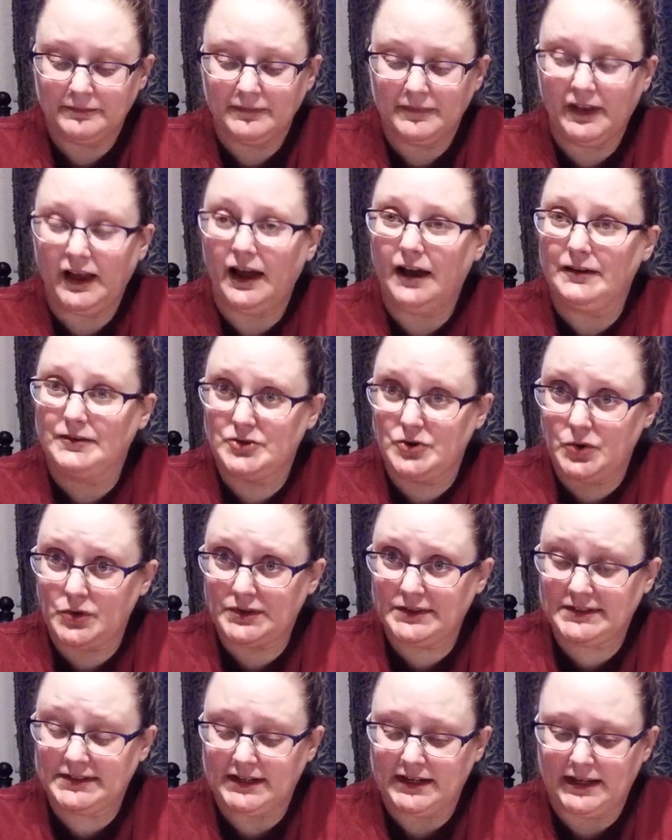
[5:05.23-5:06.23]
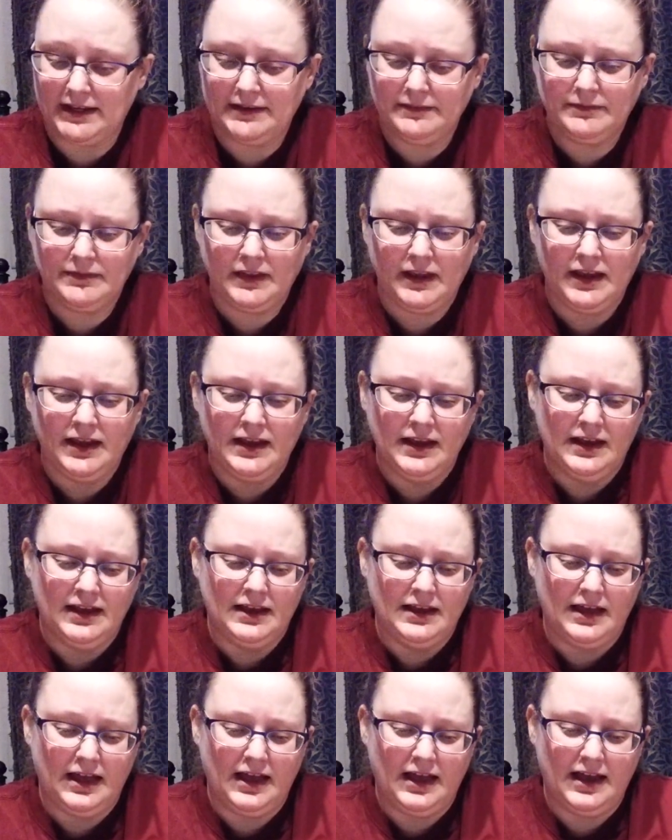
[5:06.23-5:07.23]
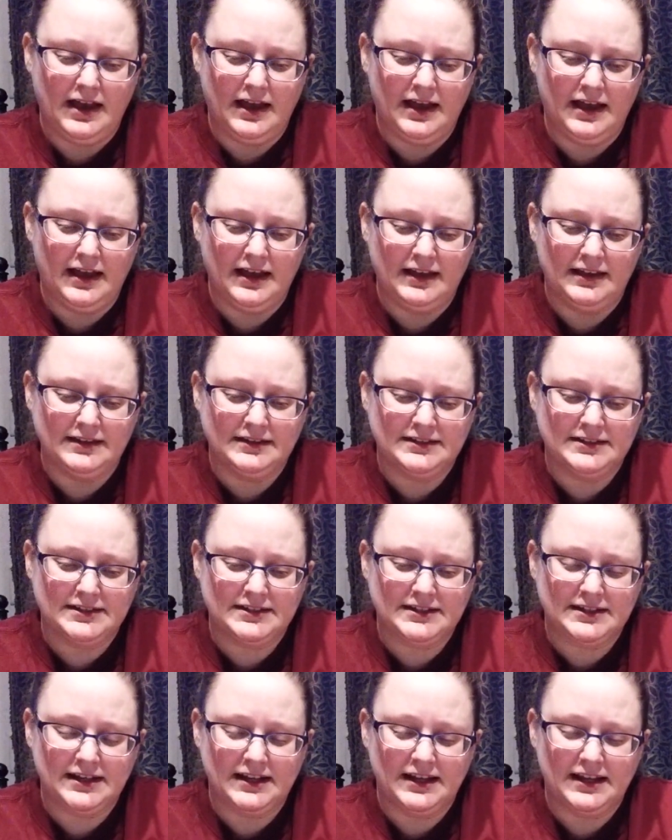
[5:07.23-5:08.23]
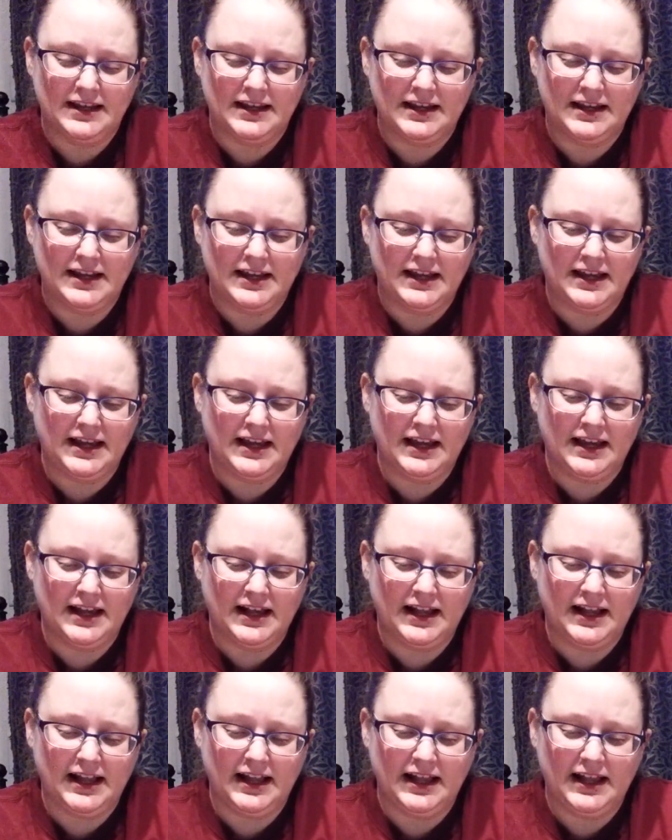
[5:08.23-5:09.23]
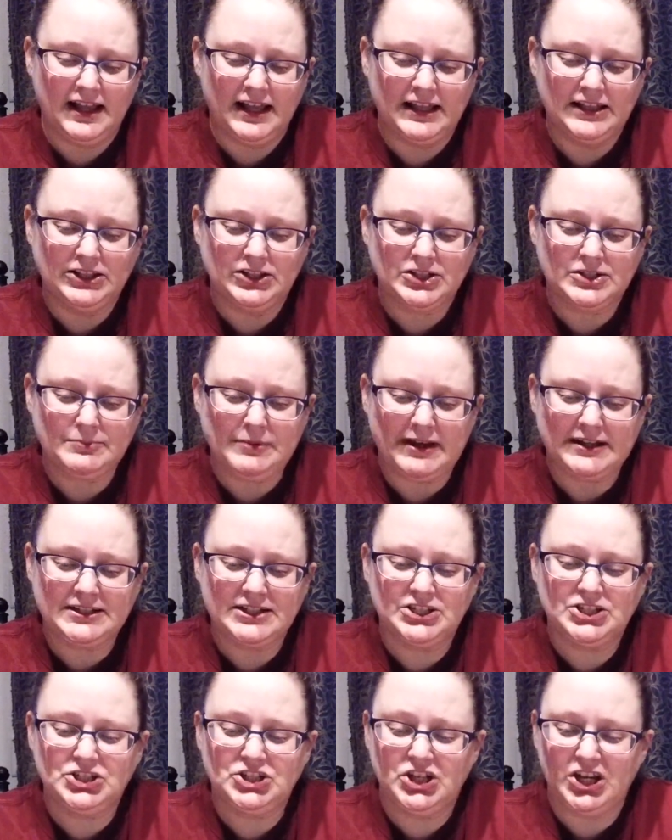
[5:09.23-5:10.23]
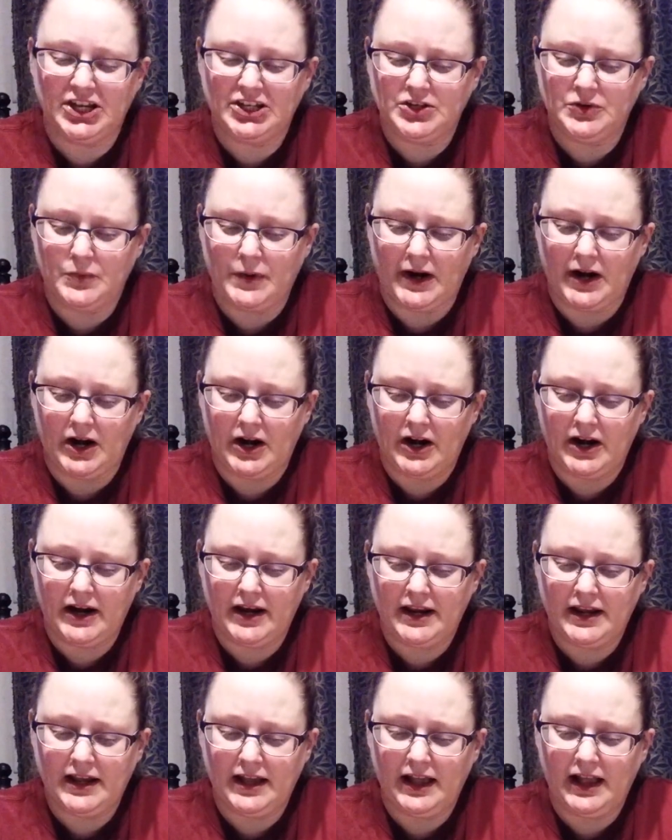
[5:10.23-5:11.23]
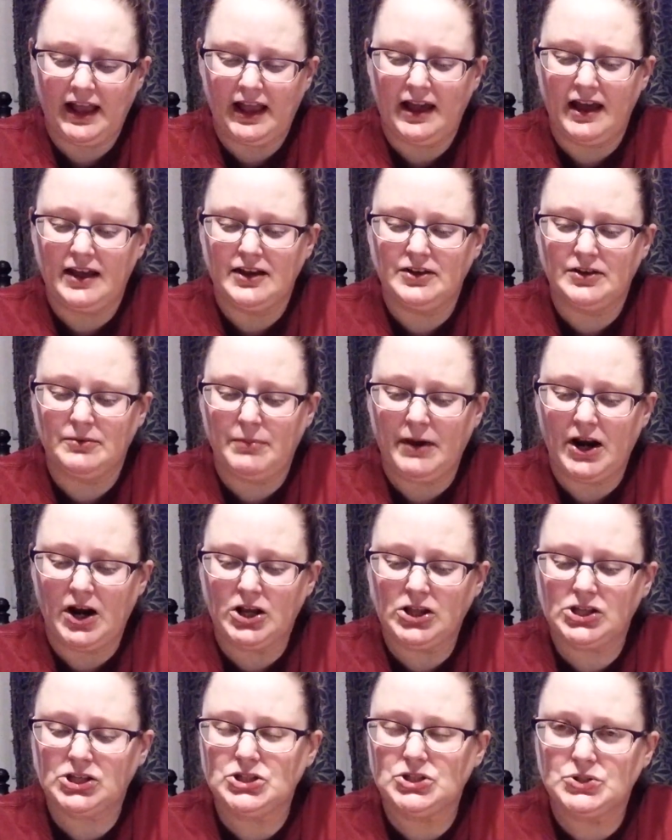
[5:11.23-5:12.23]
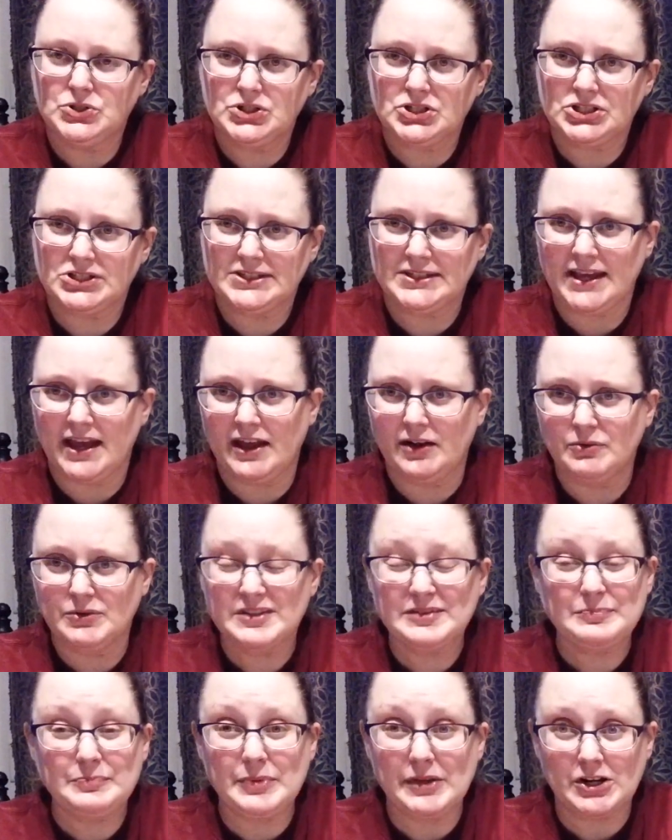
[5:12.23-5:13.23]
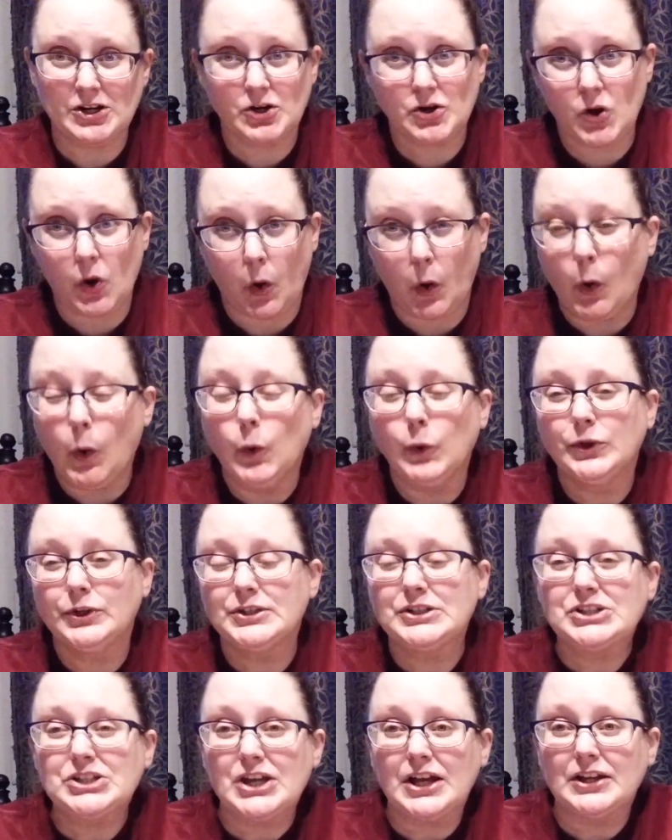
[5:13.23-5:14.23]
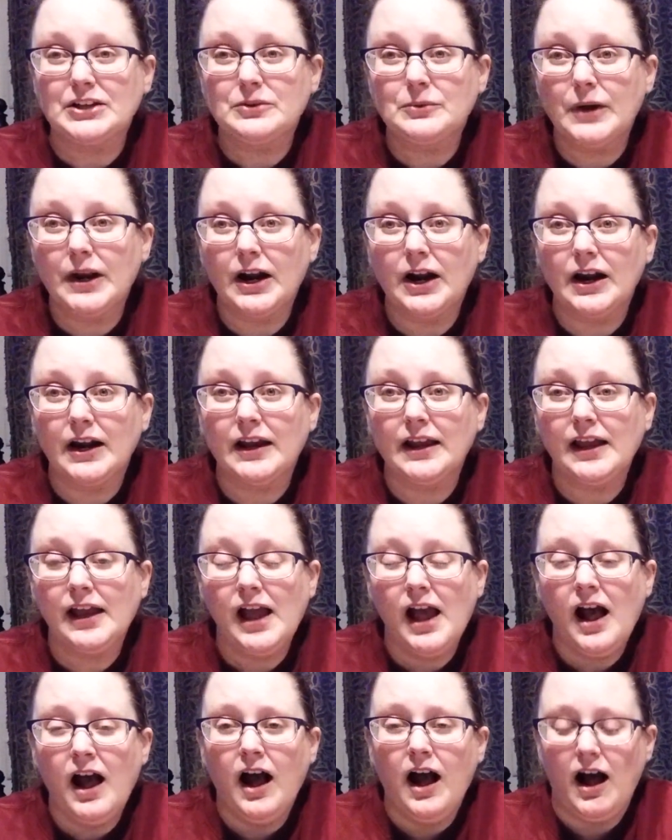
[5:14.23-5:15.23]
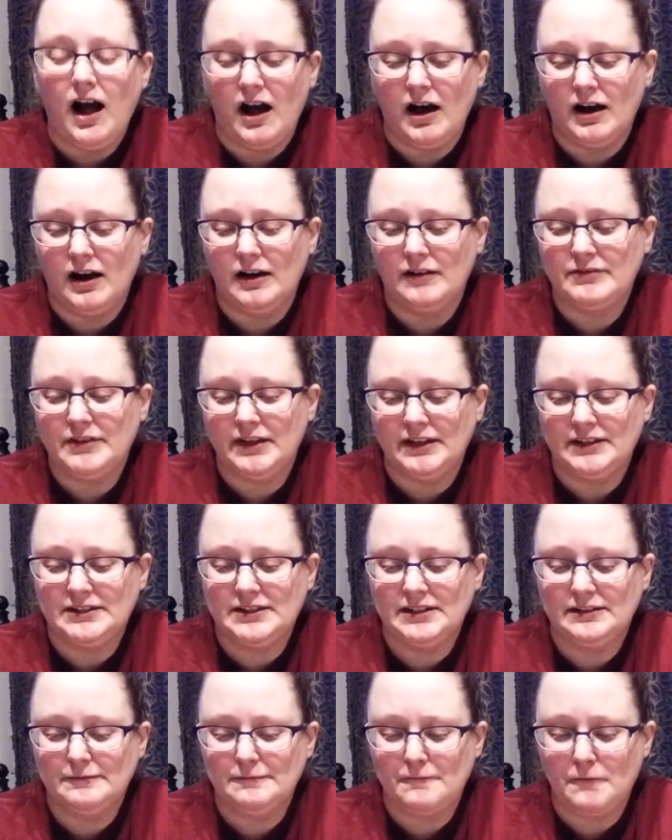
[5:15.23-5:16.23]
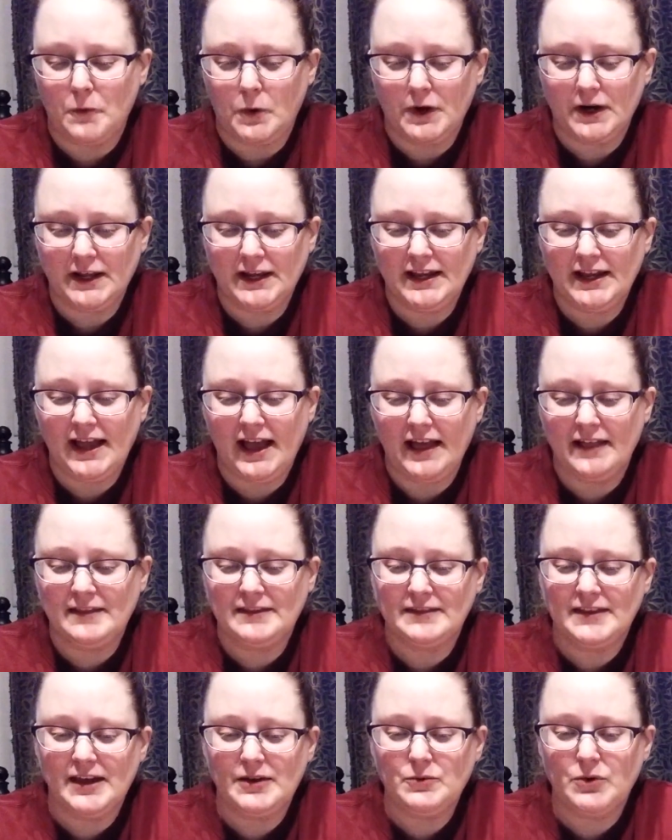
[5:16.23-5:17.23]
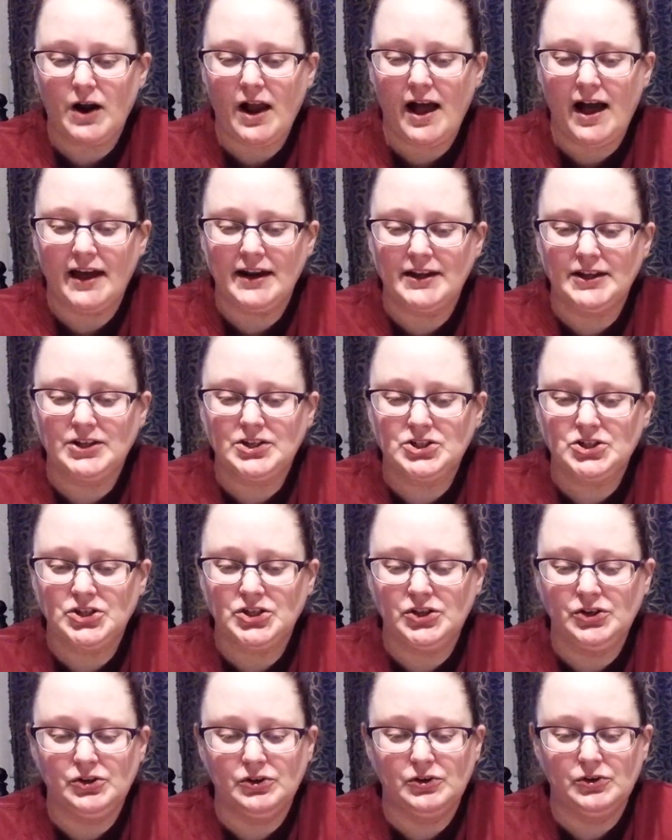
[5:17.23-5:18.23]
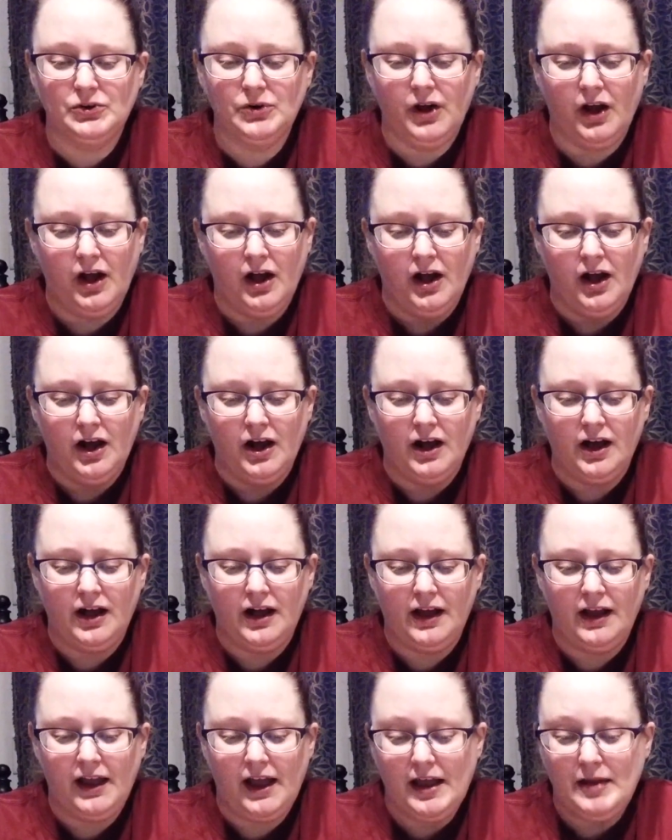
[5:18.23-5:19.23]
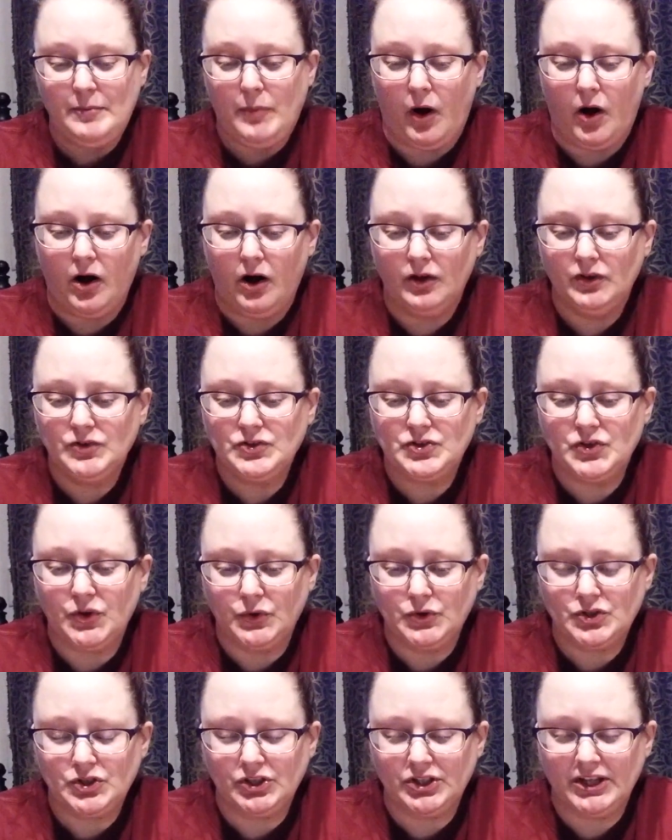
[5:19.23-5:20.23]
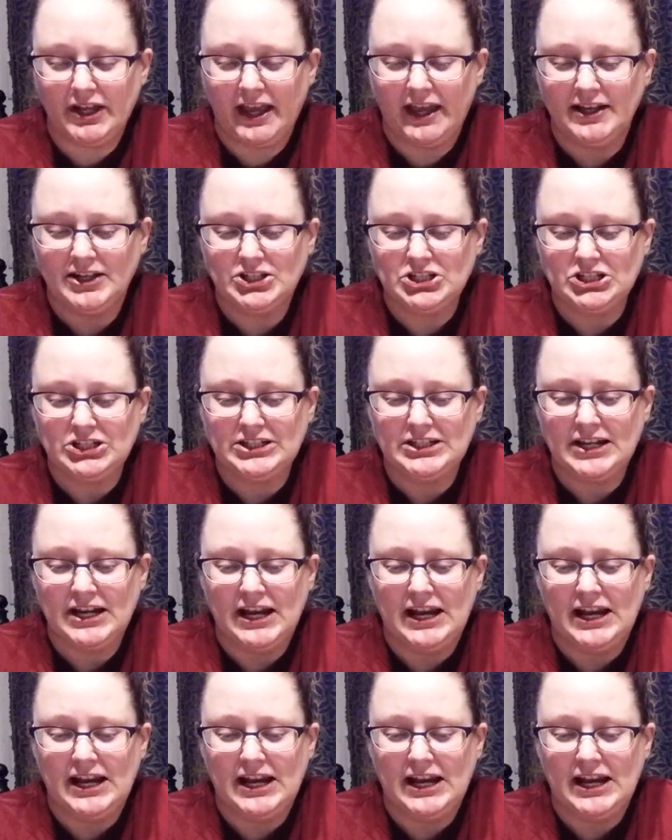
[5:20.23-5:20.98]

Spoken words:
New York City, and it looks back to January, and apparently New Year's Day was bitter cold in January of 1840, and they were headed to a ball, a social occasion,